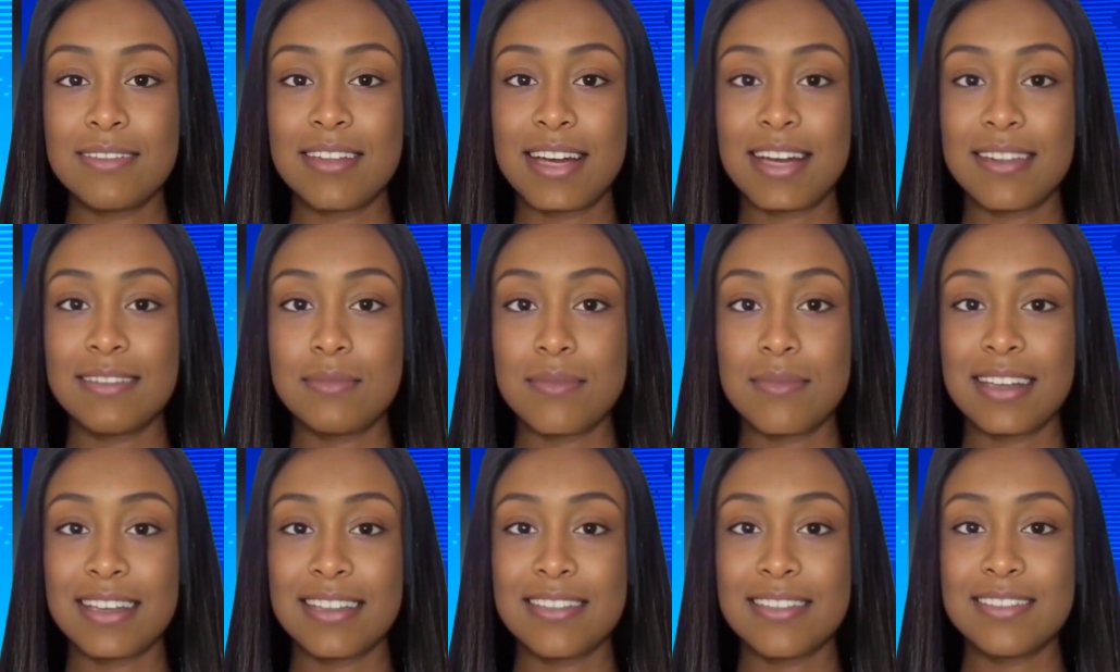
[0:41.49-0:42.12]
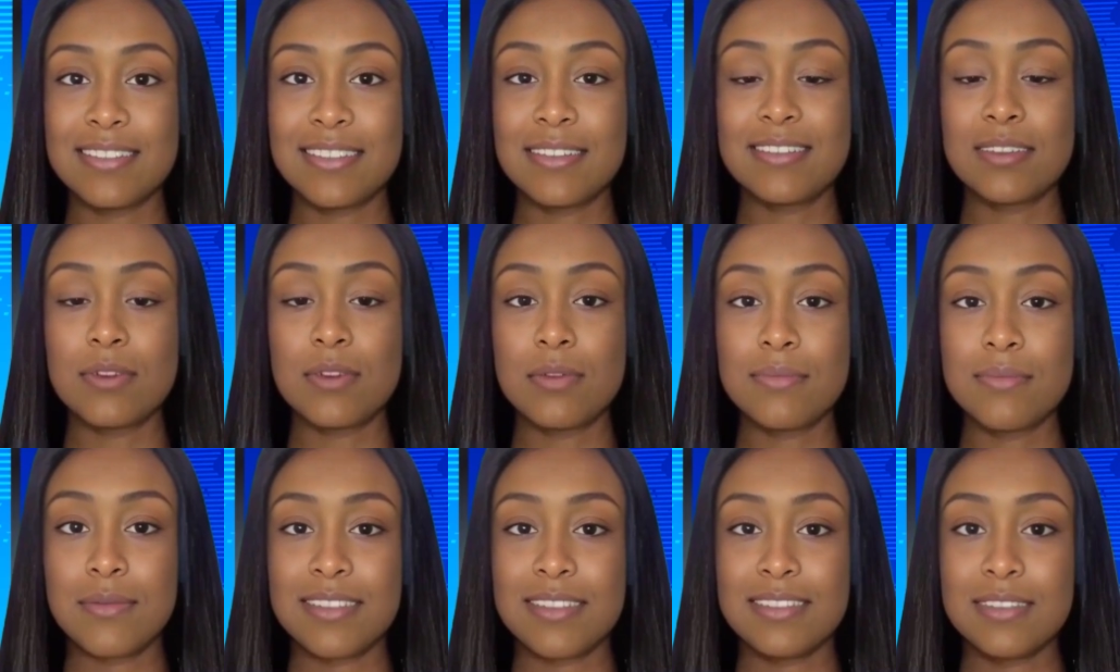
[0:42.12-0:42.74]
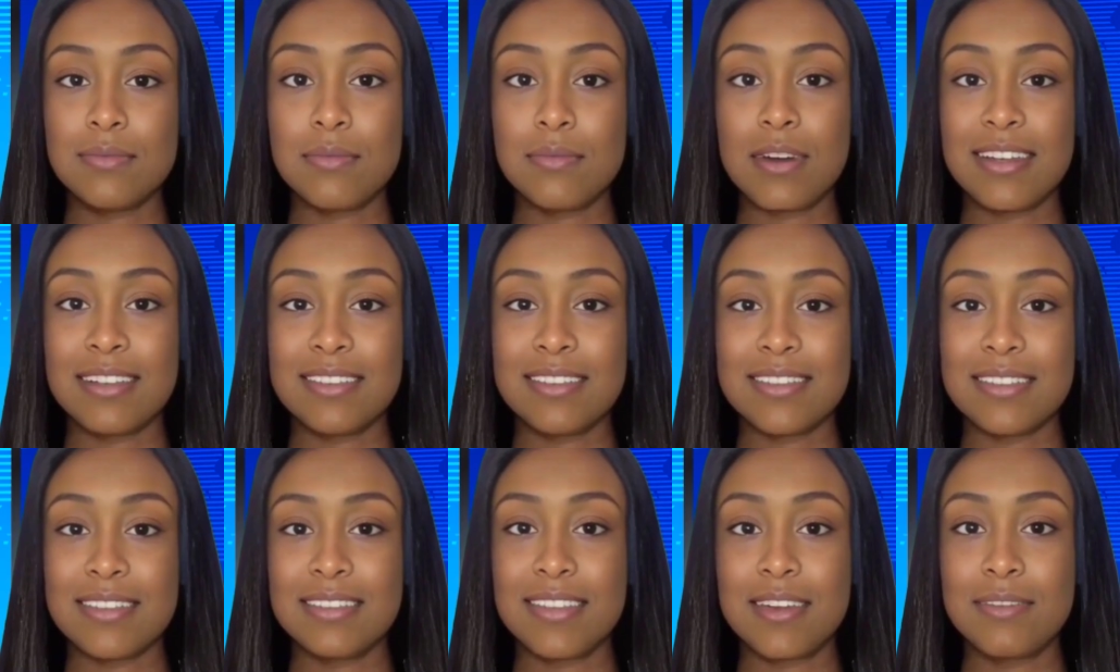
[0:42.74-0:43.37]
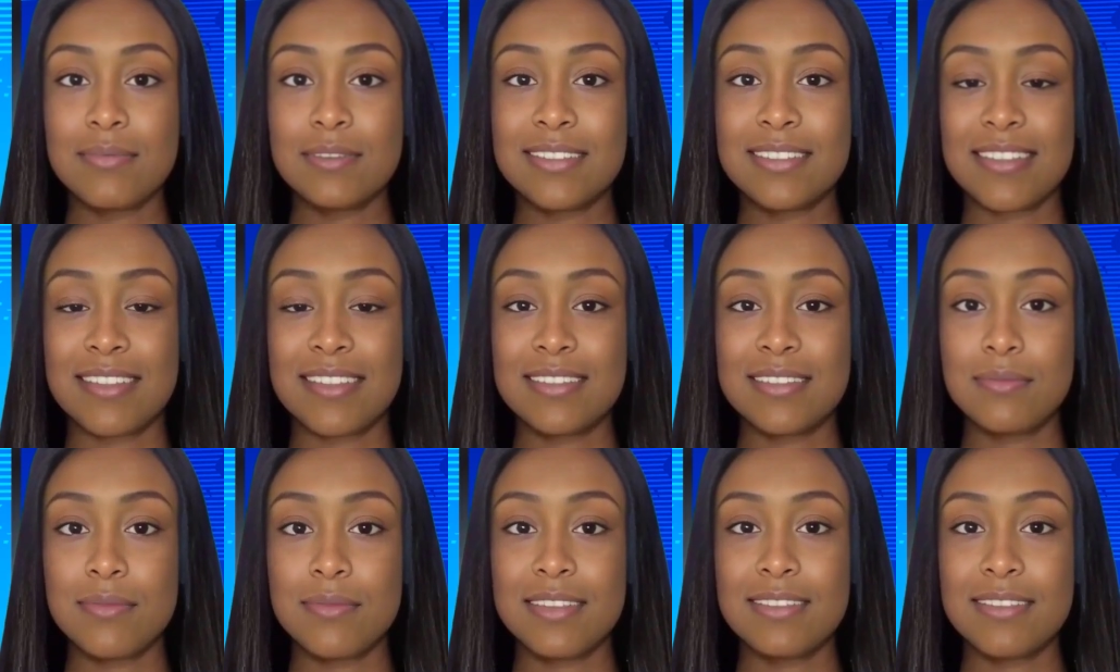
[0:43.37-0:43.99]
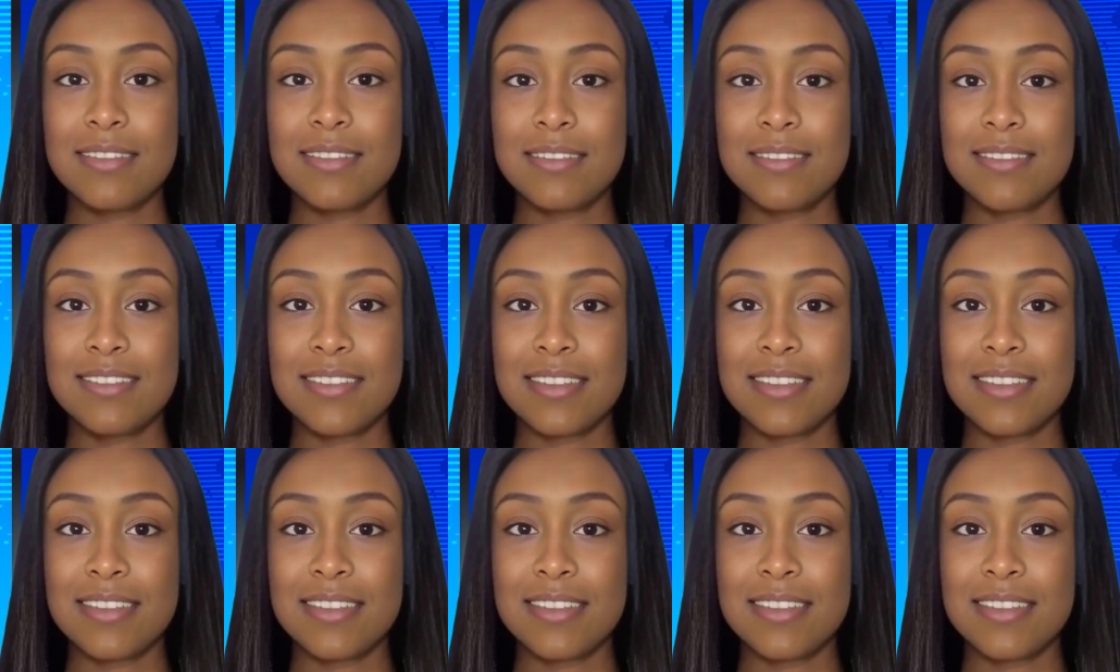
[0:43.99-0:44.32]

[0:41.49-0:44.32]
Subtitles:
MPs did not mince words in their assessment,